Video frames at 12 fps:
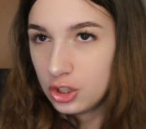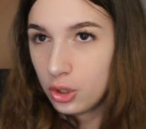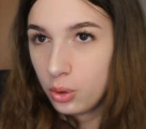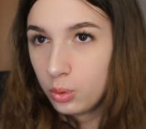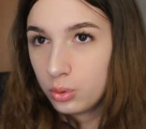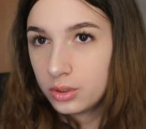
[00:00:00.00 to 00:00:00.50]

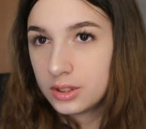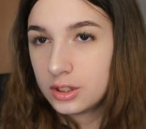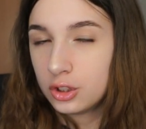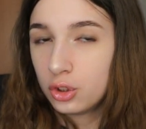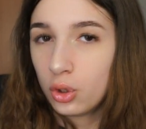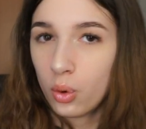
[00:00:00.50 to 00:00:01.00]
notes?
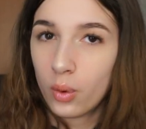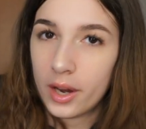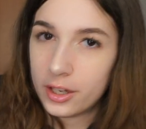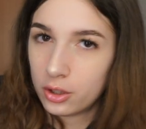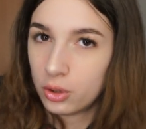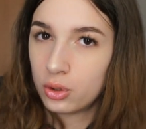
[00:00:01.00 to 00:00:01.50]
No, I
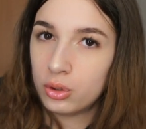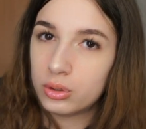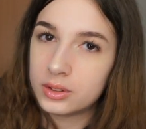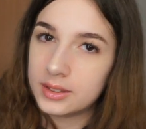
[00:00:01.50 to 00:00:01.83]
don't use